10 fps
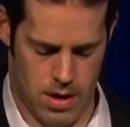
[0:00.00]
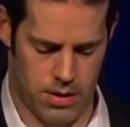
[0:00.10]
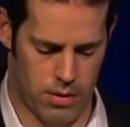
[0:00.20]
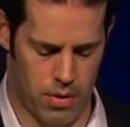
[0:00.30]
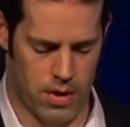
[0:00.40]

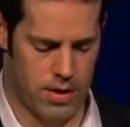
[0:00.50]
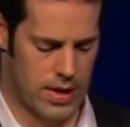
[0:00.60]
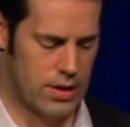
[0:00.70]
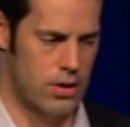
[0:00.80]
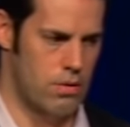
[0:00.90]
So one of the
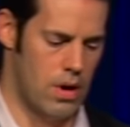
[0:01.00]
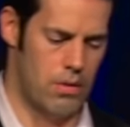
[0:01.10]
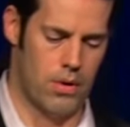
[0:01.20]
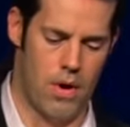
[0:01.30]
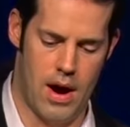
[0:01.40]
things UL
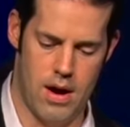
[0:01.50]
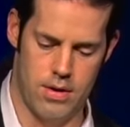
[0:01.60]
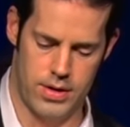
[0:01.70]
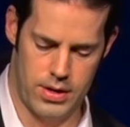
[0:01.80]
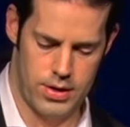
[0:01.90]

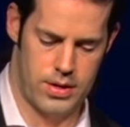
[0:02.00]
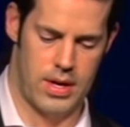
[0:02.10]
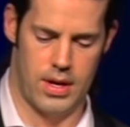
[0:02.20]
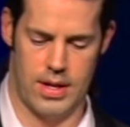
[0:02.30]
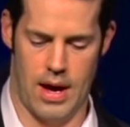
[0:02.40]
requires, I just
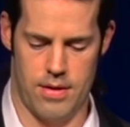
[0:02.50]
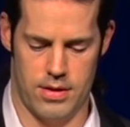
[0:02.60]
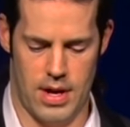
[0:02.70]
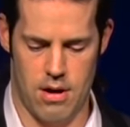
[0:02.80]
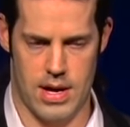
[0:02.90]
kicked out
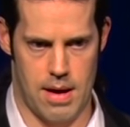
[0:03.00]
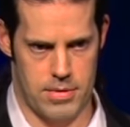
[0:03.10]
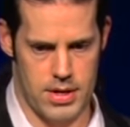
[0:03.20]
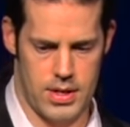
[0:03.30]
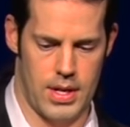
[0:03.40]
this air
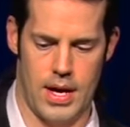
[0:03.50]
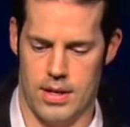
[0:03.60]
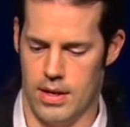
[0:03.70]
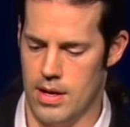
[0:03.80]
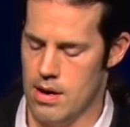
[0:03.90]
gap
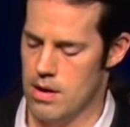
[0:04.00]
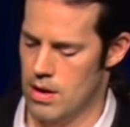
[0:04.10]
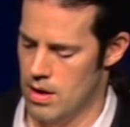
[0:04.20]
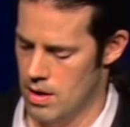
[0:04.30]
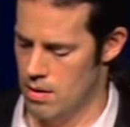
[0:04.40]
disconnect in here.
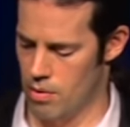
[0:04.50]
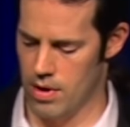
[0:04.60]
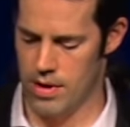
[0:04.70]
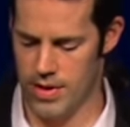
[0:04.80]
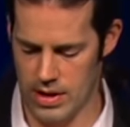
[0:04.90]

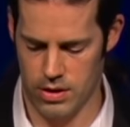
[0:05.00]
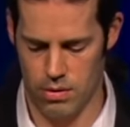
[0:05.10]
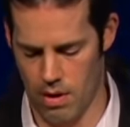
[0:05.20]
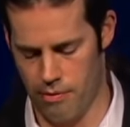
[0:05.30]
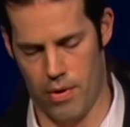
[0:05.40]
One of the things
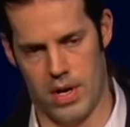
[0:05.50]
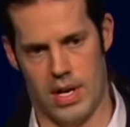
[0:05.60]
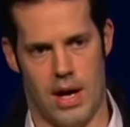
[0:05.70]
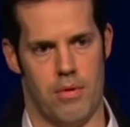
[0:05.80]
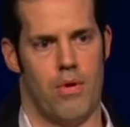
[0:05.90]
UL
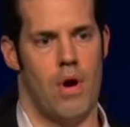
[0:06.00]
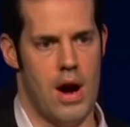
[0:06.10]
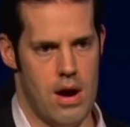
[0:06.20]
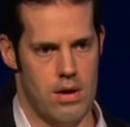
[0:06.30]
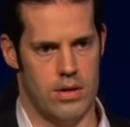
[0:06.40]
489
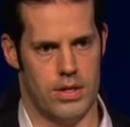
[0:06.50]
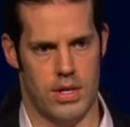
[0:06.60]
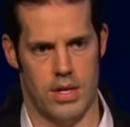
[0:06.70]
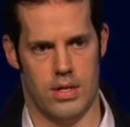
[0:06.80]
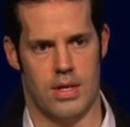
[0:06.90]

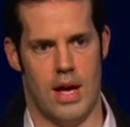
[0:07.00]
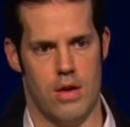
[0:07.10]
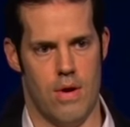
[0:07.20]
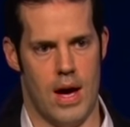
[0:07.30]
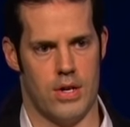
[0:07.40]
requires is that
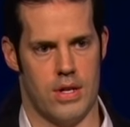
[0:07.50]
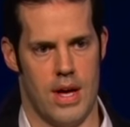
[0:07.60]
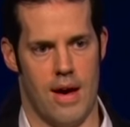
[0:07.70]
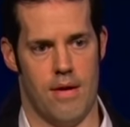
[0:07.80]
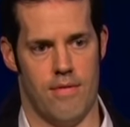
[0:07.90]
you
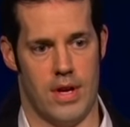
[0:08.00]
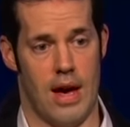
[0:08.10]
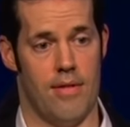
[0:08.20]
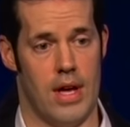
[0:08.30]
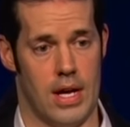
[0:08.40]
actually have a
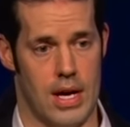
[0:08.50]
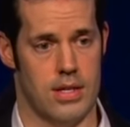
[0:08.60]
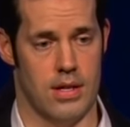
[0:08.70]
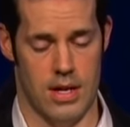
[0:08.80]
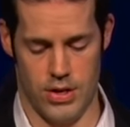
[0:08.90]
galvanic
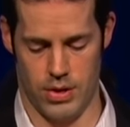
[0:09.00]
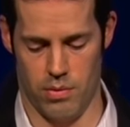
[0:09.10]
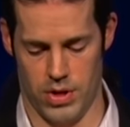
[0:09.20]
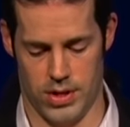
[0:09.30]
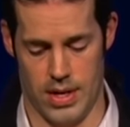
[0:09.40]

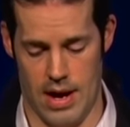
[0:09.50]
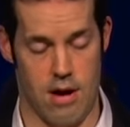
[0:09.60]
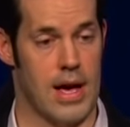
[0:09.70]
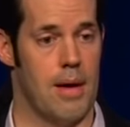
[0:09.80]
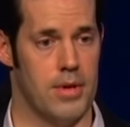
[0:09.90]
isolation, which is an
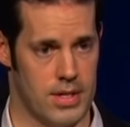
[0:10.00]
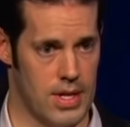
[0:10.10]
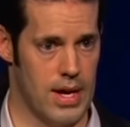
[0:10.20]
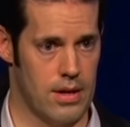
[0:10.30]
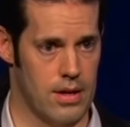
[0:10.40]
air gap
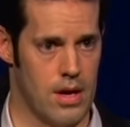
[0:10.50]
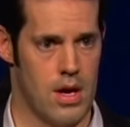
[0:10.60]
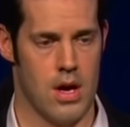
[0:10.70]
disconnect.